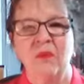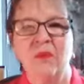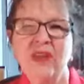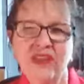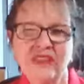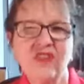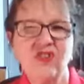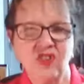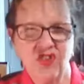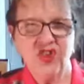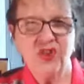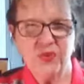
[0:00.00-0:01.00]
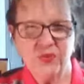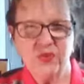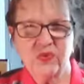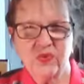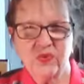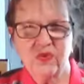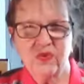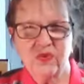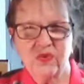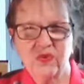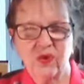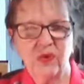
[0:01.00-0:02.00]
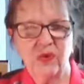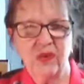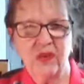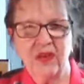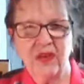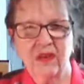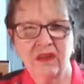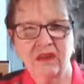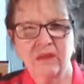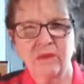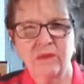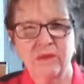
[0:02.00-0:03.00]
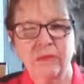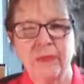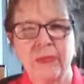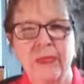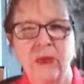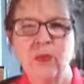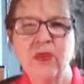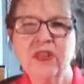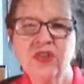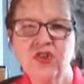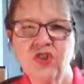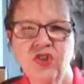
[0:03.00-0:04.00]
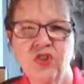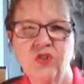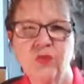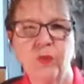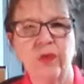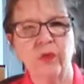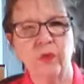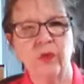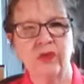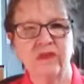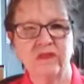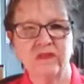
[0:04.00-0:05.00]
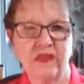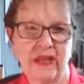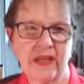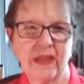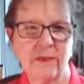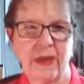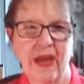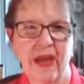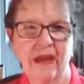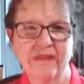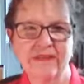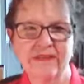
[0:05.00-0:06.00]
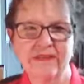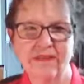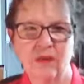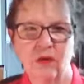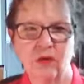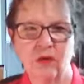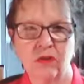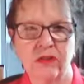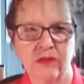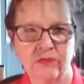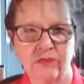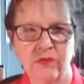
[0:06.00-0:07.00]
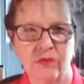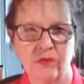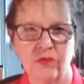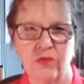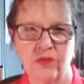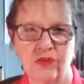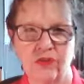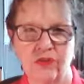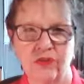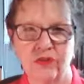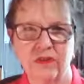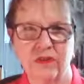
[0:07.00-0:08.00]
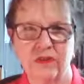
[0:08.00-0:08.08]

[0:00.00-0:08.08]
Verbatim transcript: We get to choose, don't you think? We get to choose whether we're going to stay in the past or live for the future.